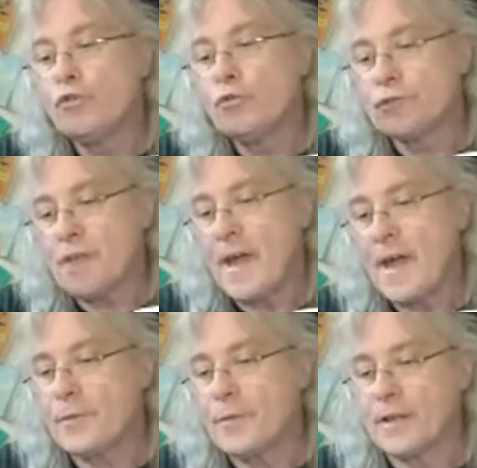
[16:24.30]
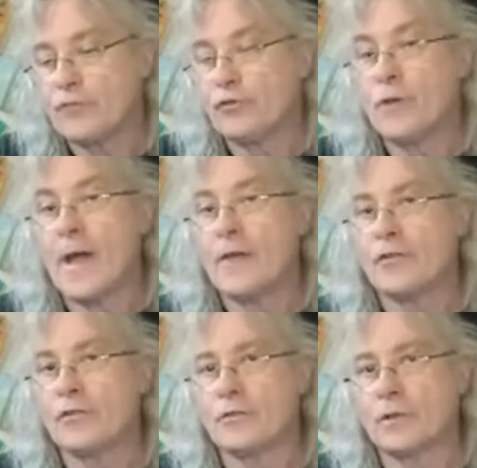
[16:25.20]
tap in that you got
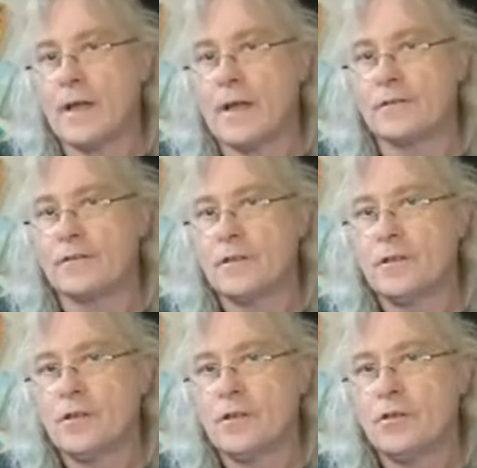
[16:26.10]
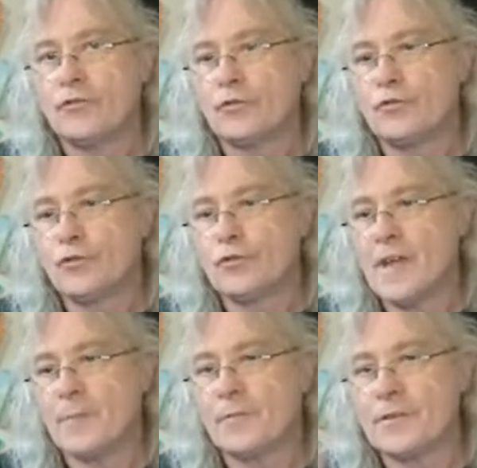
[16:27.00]
your client, as soon as you
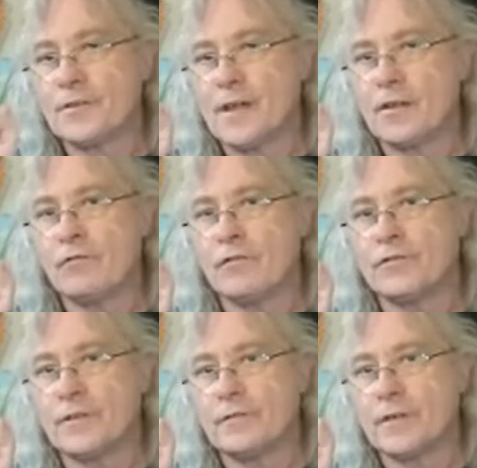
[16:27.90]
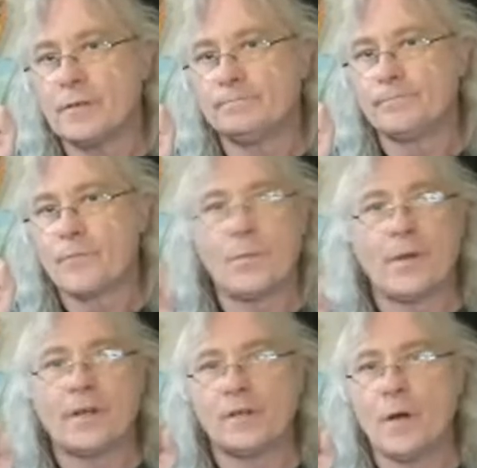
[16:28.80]
tapped in that you received them, you're picking
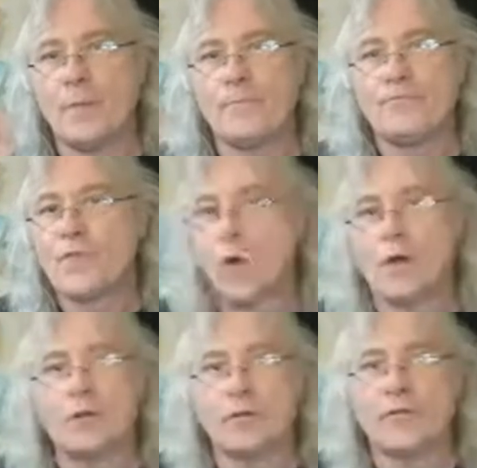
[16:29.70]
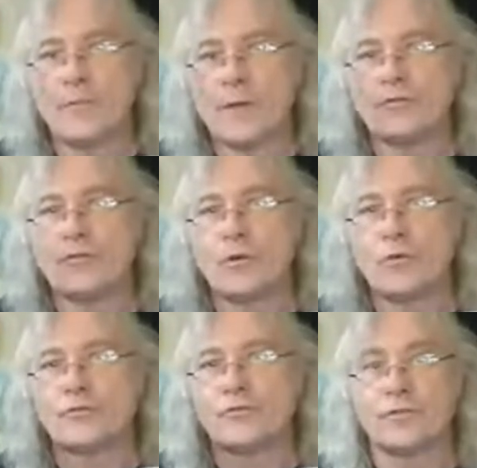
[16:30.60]
them up, all their information
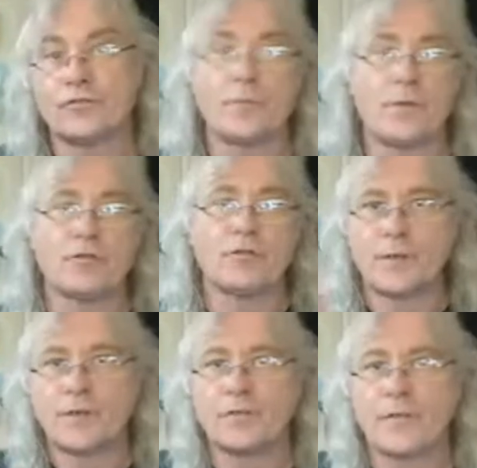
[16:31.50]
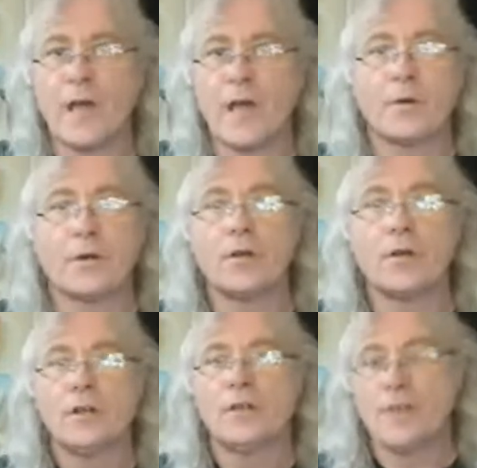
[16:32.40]
disappears because of HEPA,
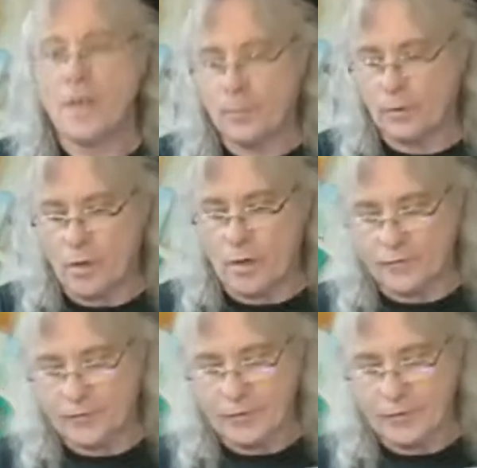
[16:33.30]
the HEPA laws.